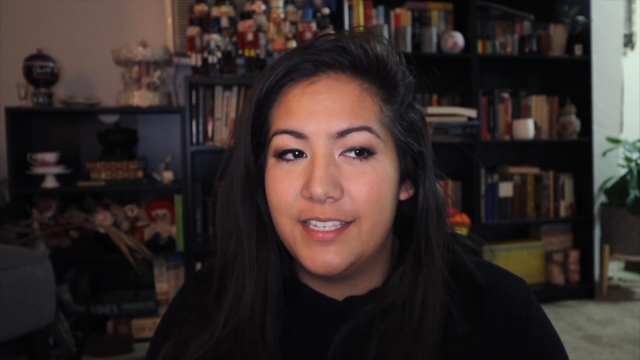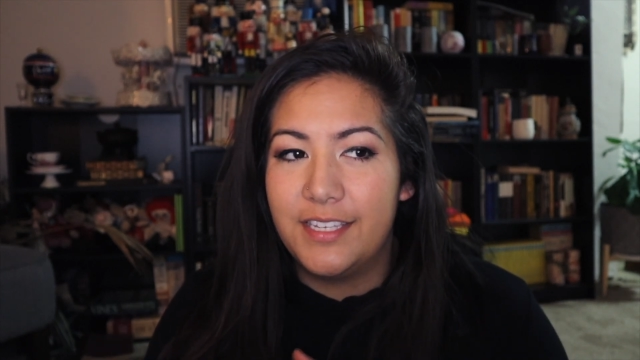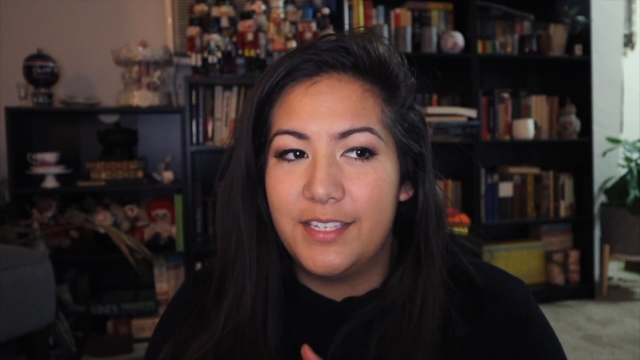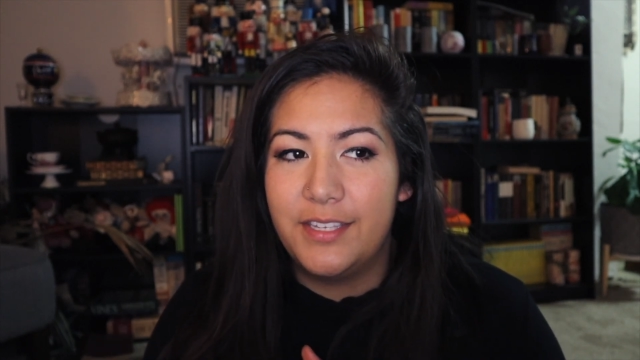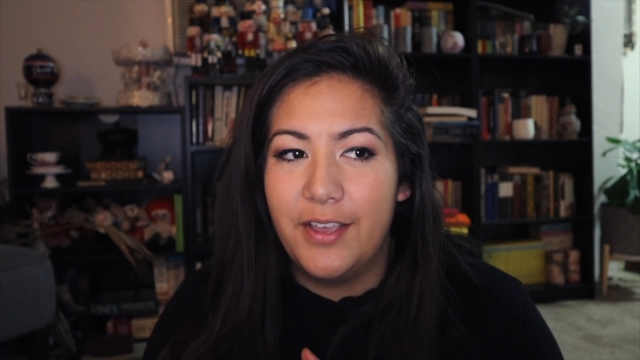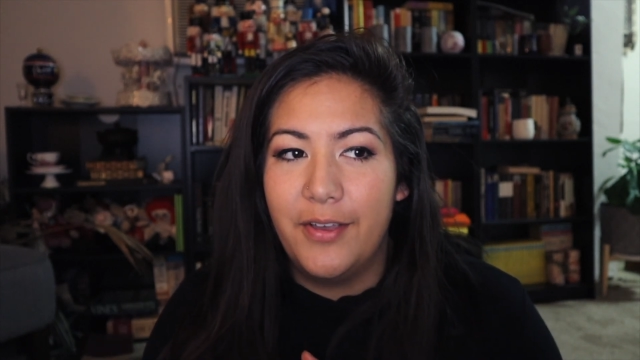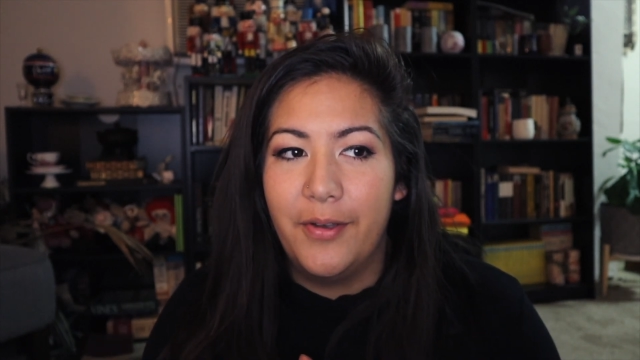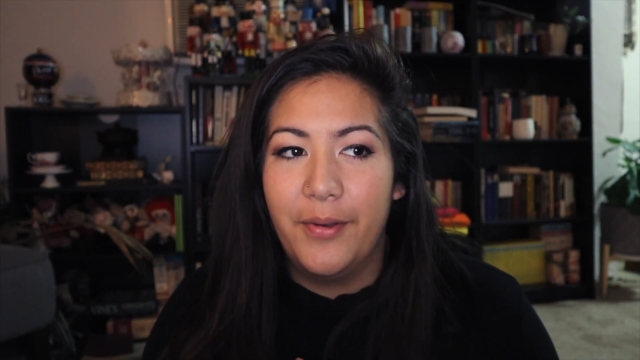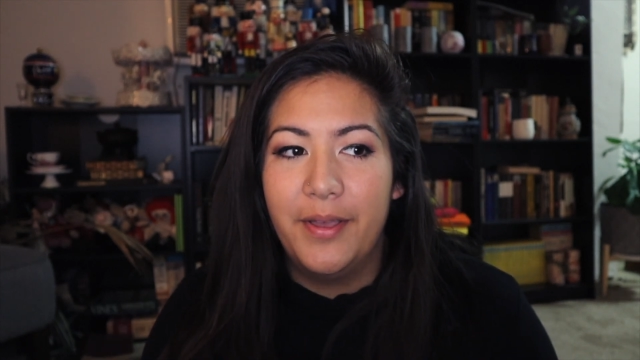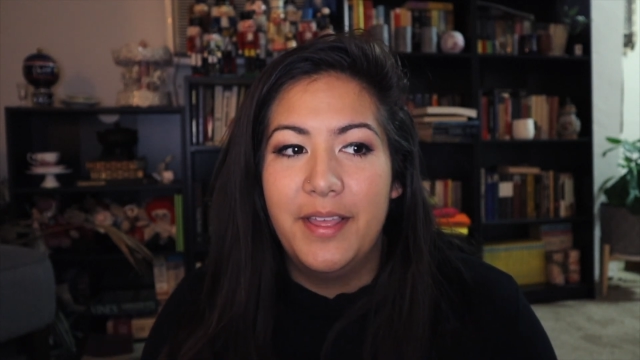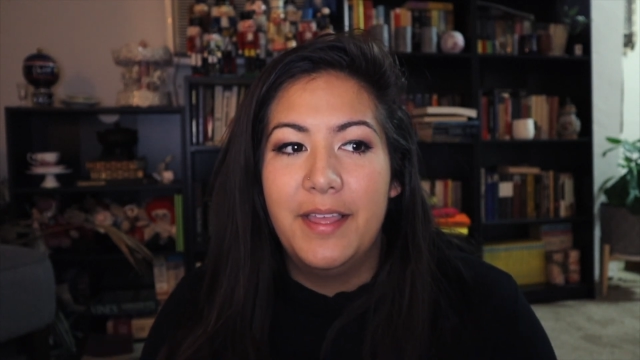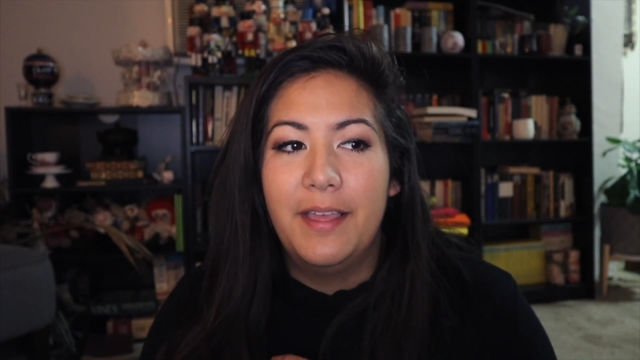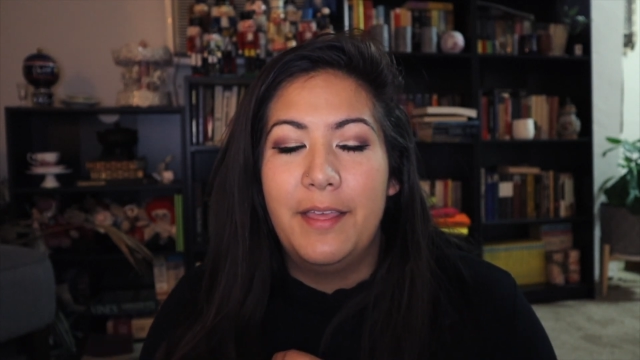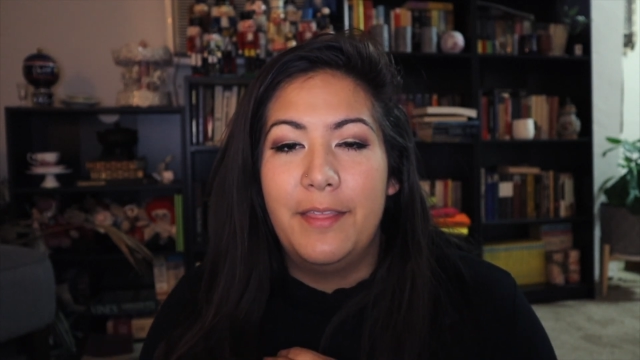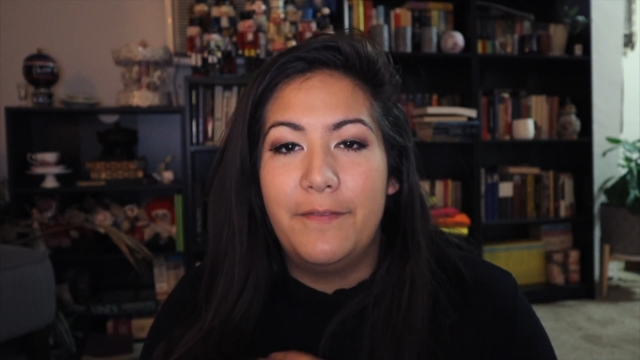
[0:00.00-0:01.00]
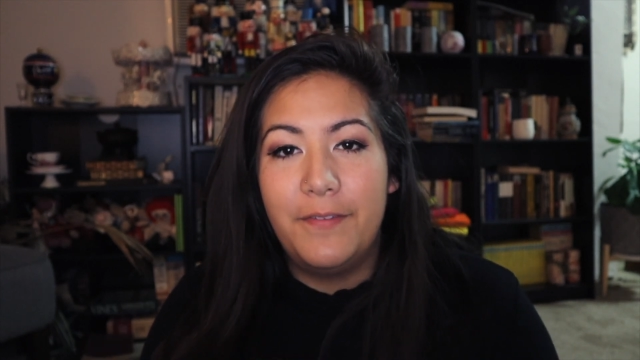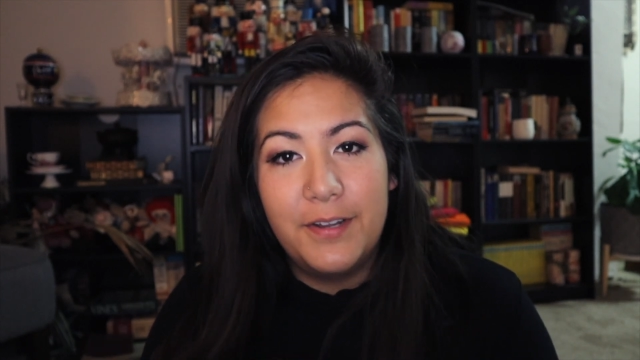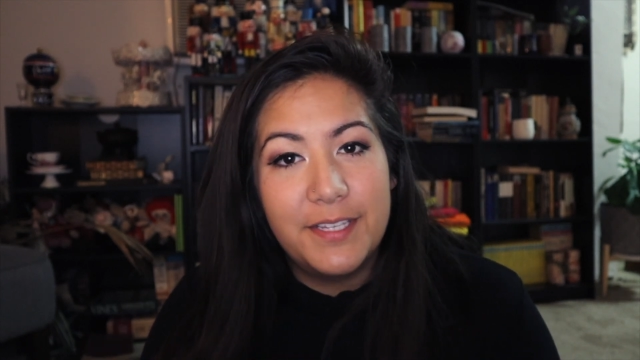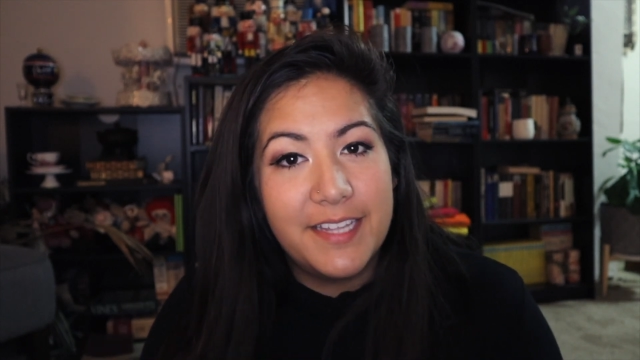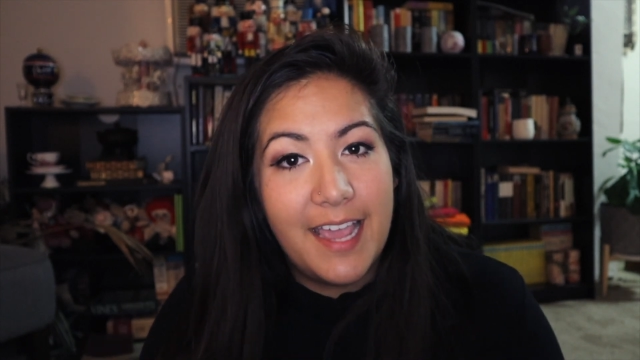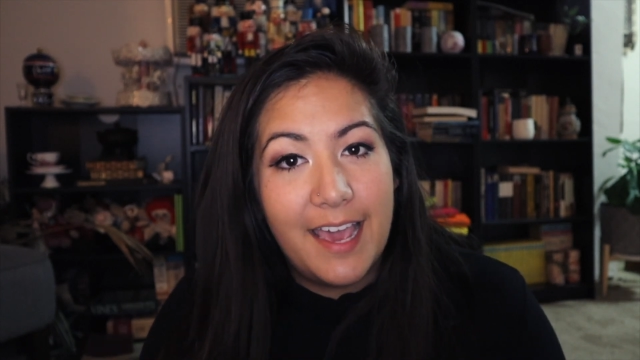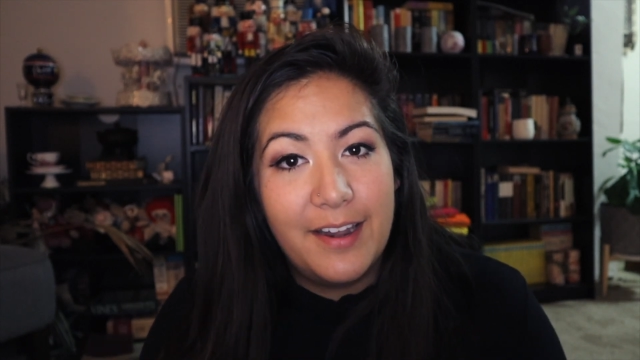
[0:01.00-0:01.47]
So the
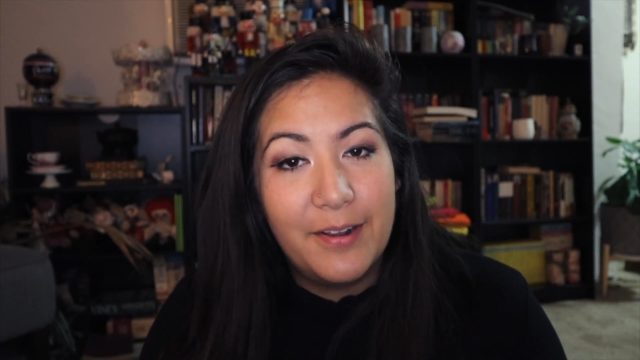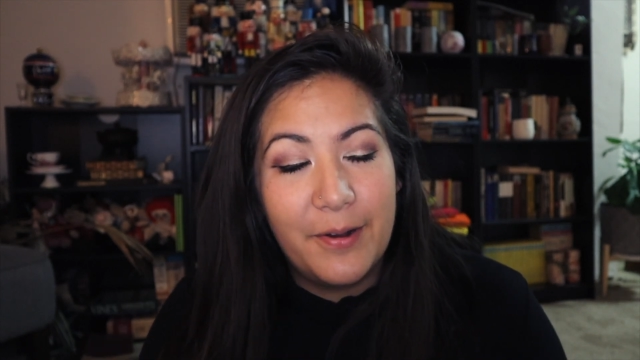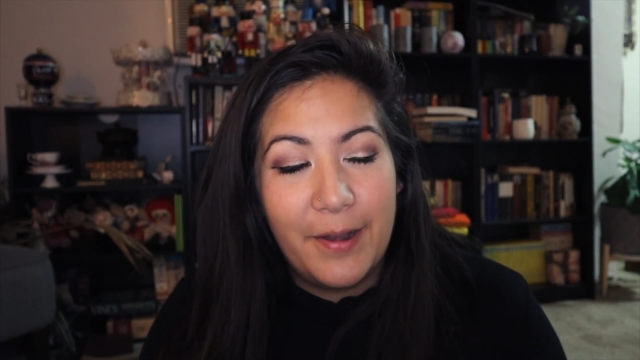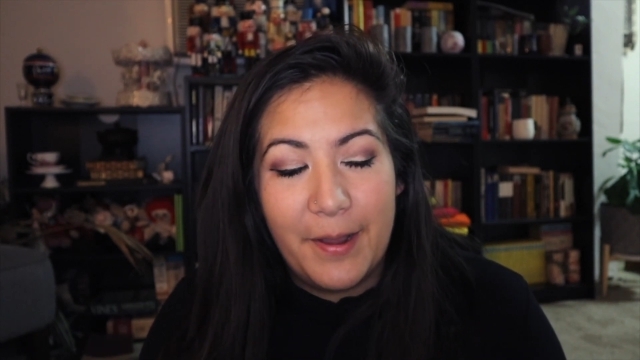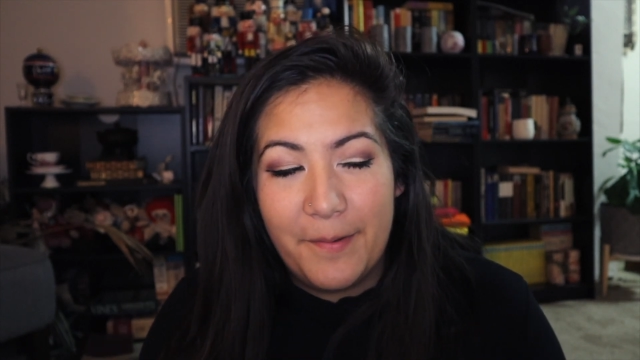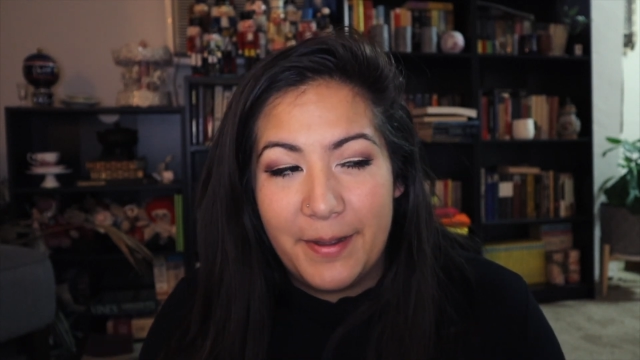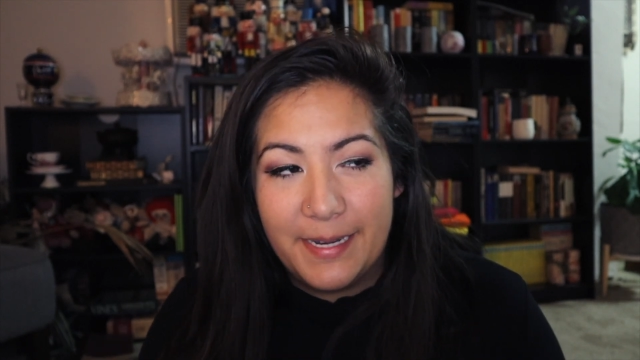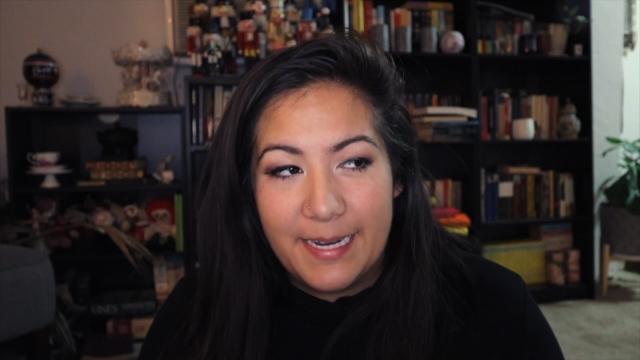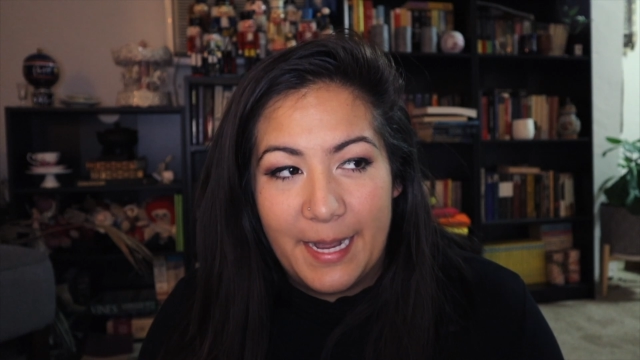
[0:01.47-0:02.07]
first category I want